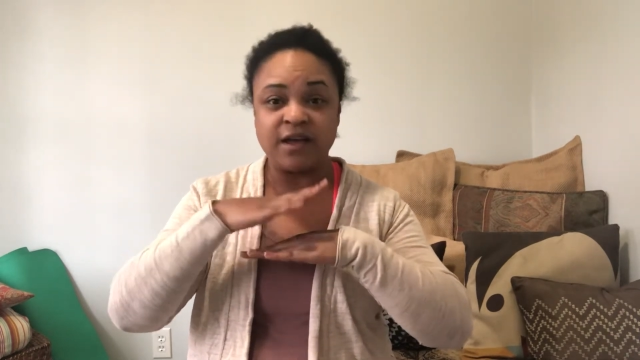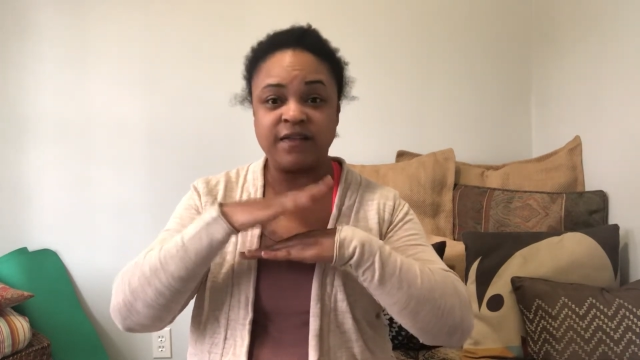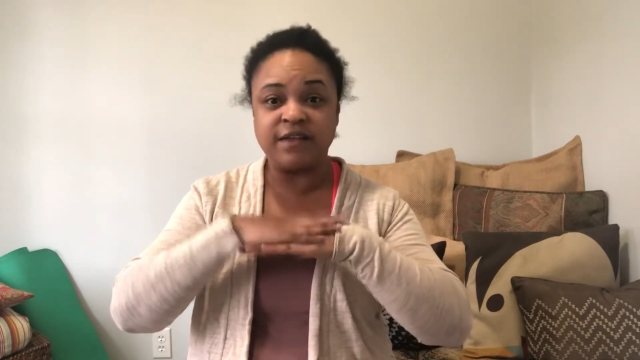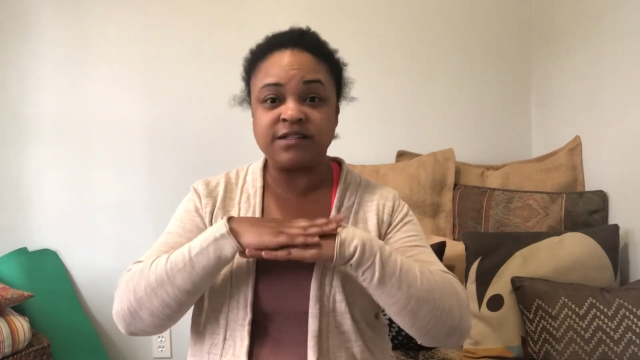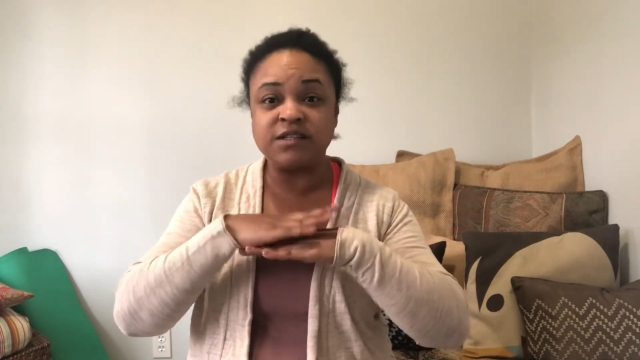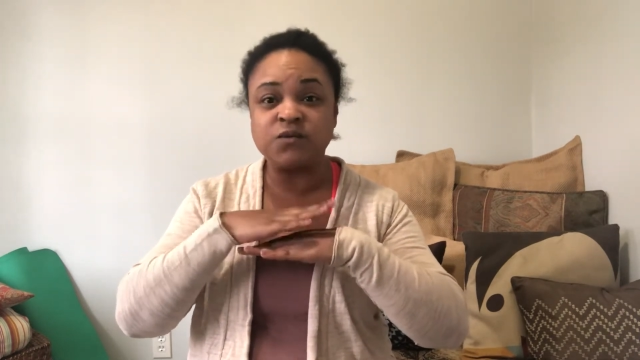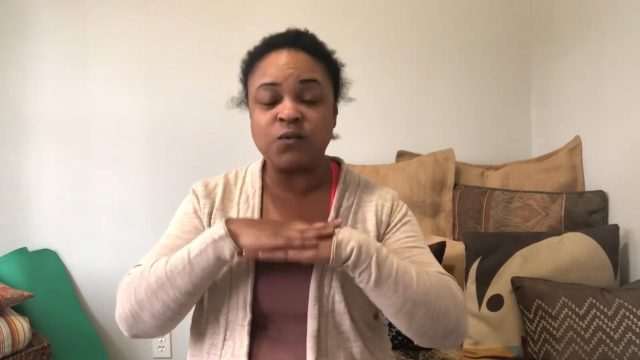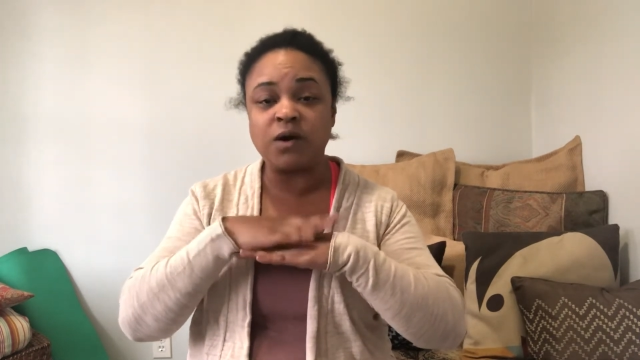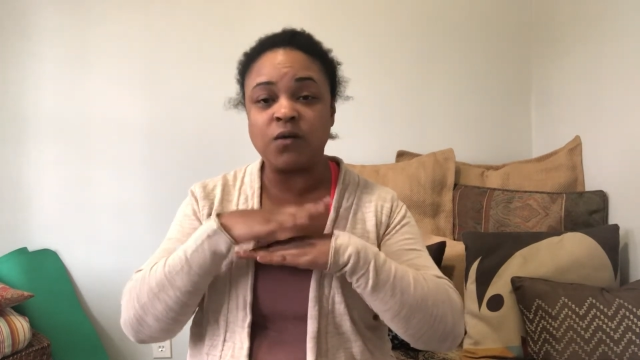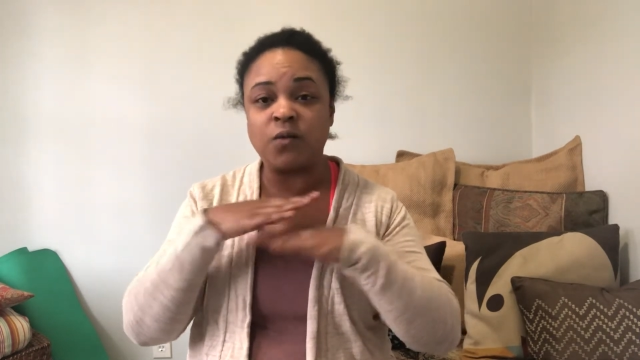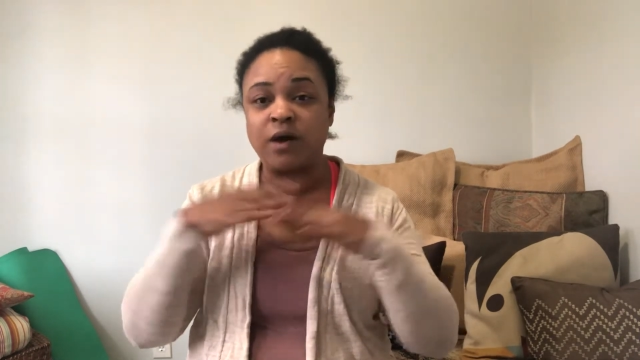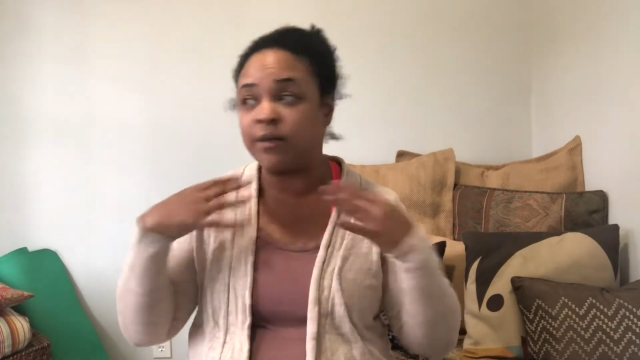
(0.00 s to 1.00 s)
This is
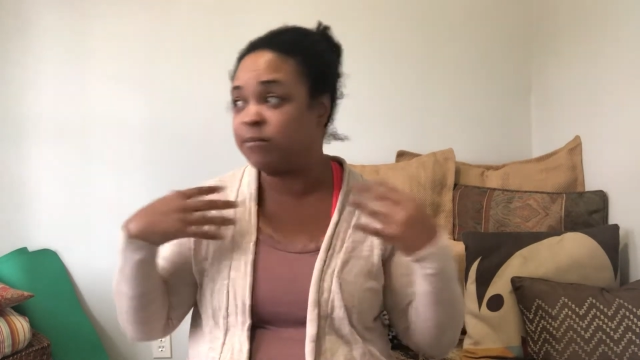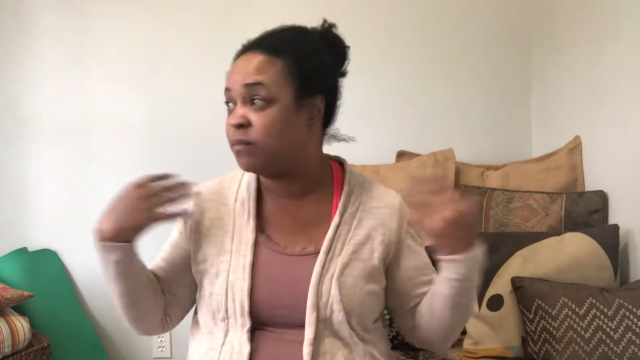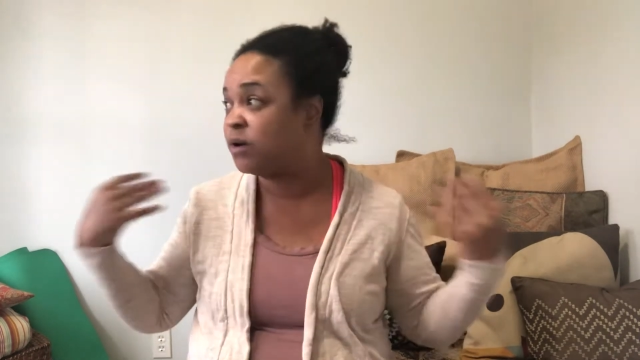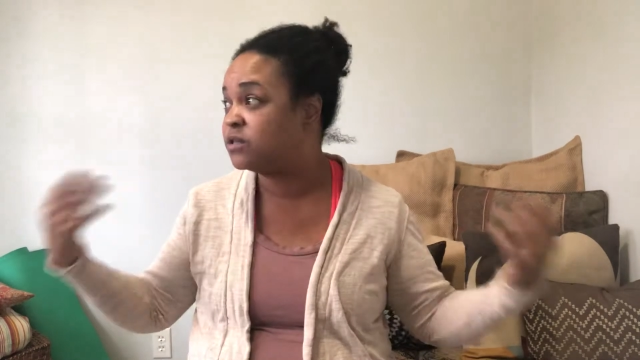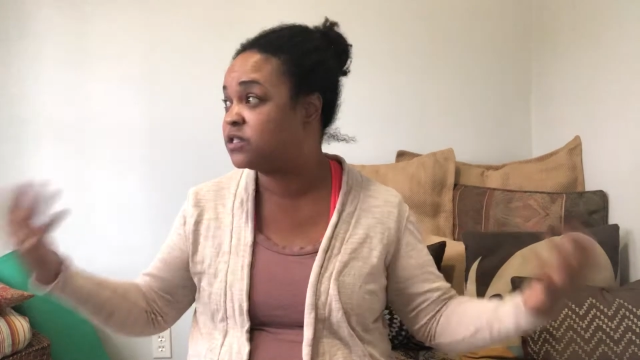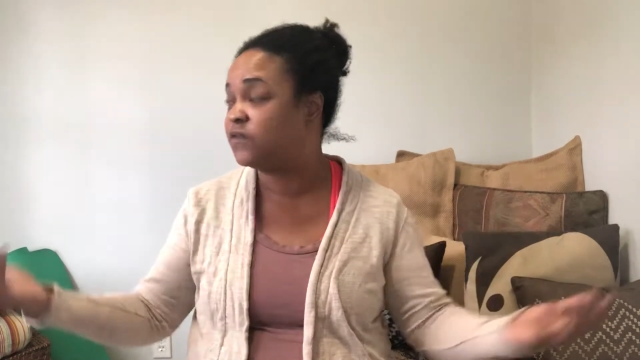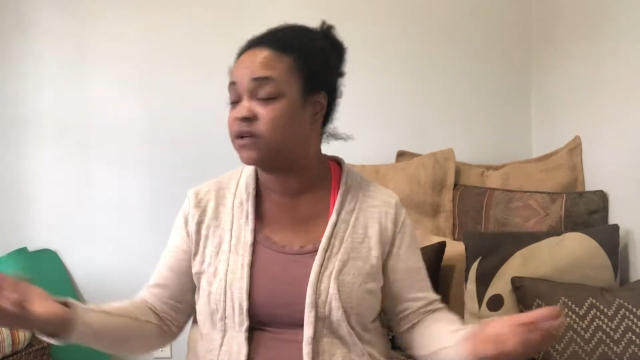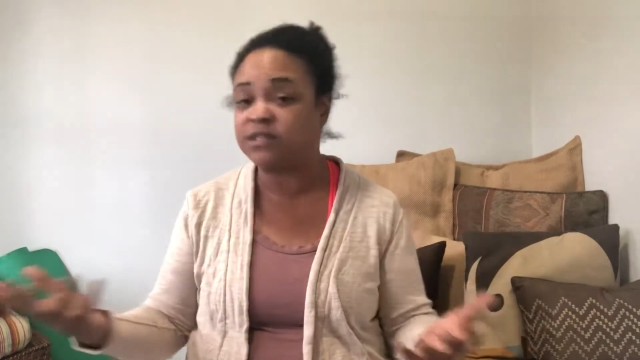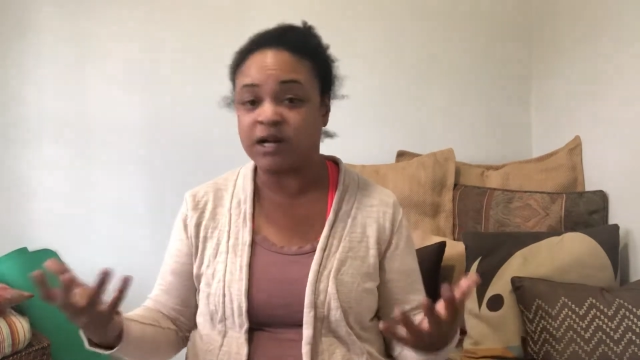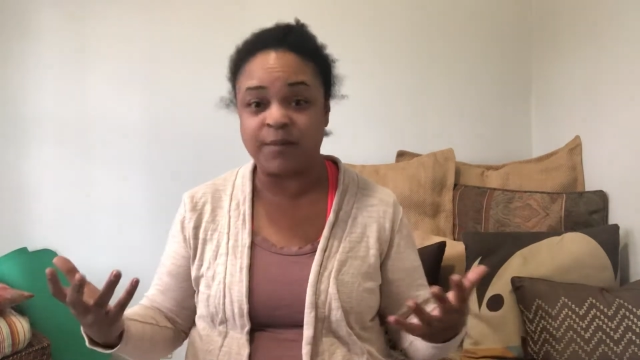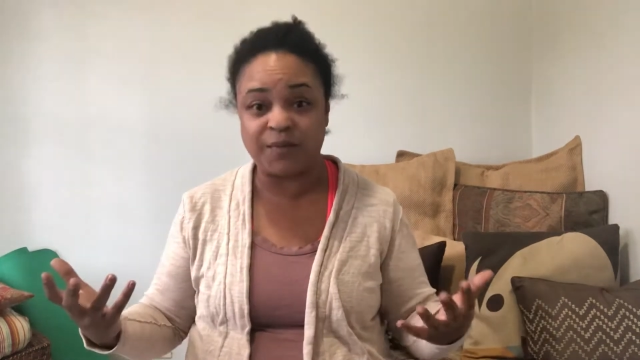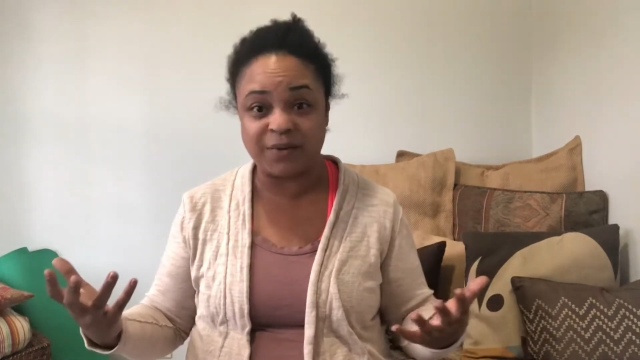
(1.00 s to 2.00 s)
where most of us
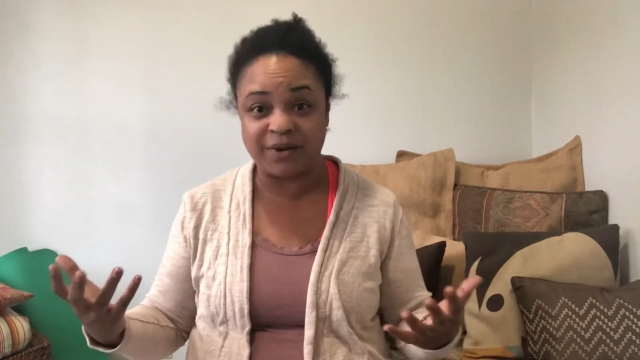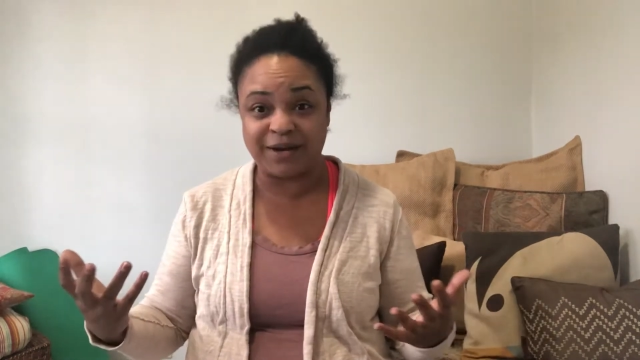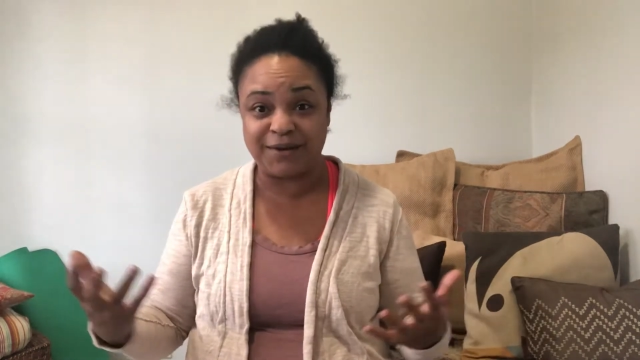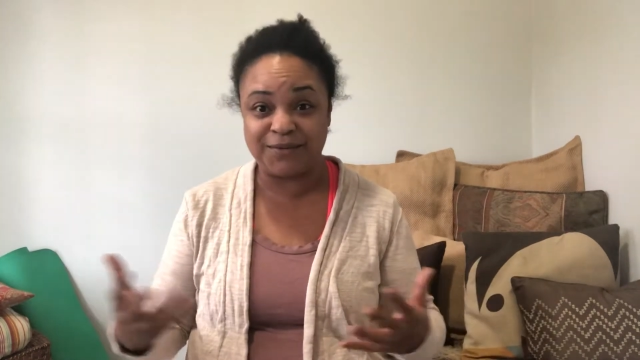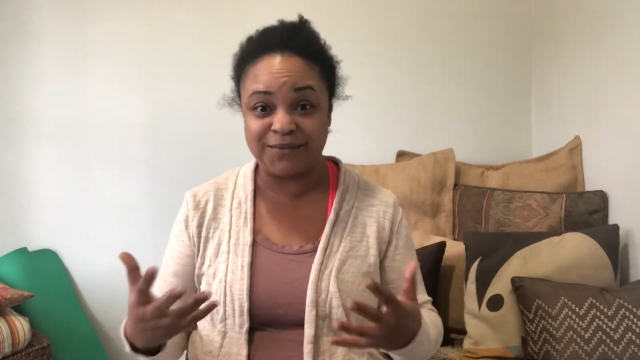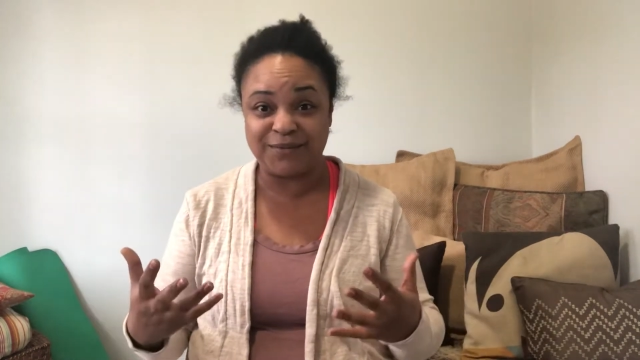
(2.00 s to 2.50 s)
operate,